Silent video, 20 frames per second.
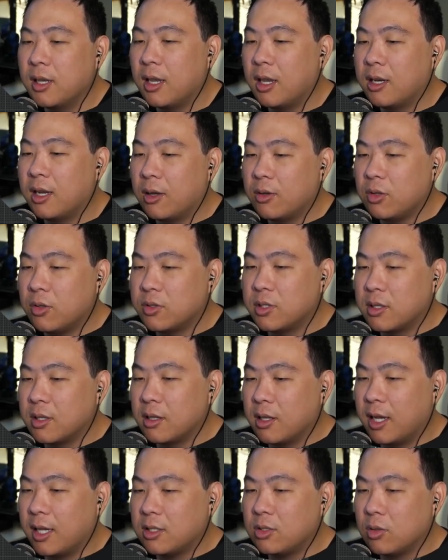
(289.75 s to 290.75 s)
And now using the
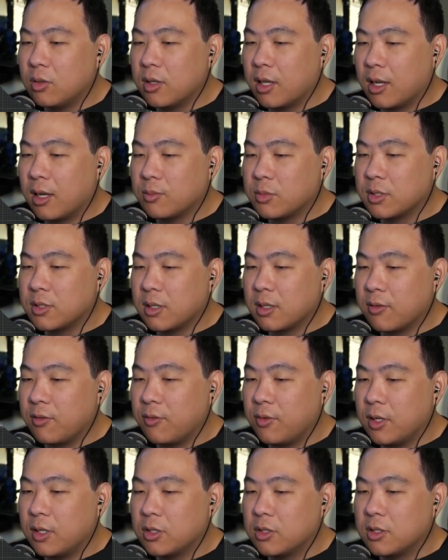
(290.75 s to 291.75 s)
line tool again, I'm just going to
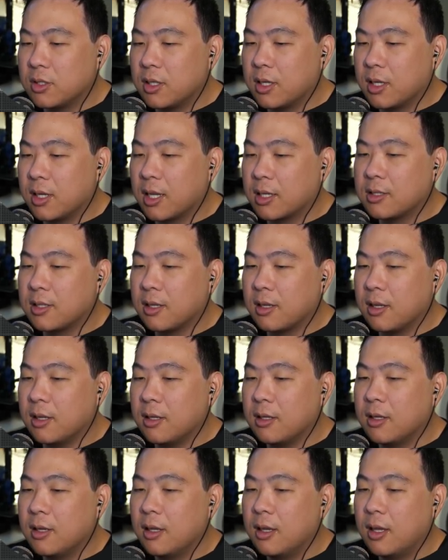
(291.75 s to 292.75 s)
finish connecting
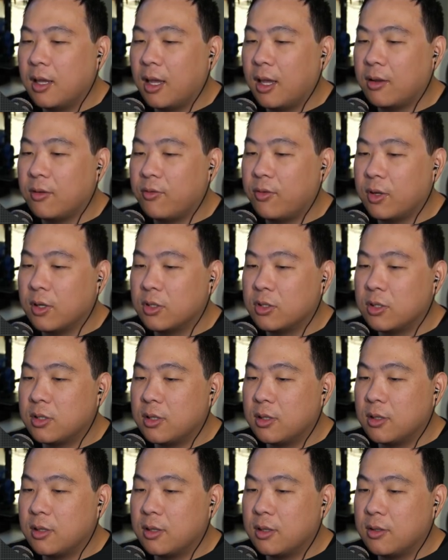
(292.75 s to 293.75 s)
in and finish
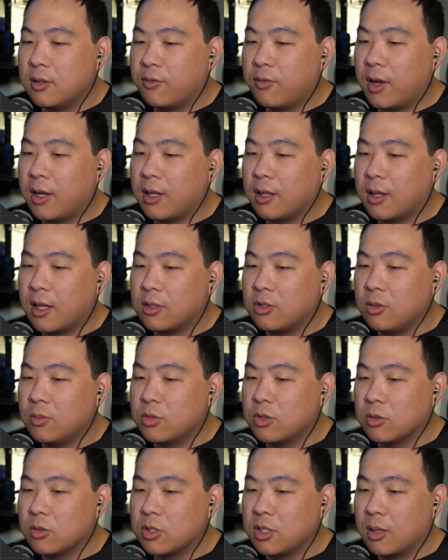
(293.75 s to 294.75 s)
defining that
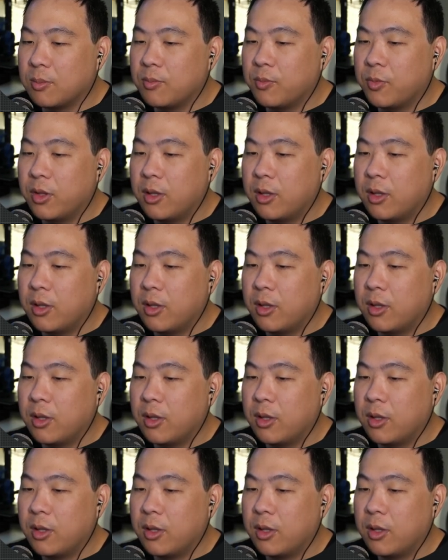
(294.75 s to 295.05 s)
tombstone shape.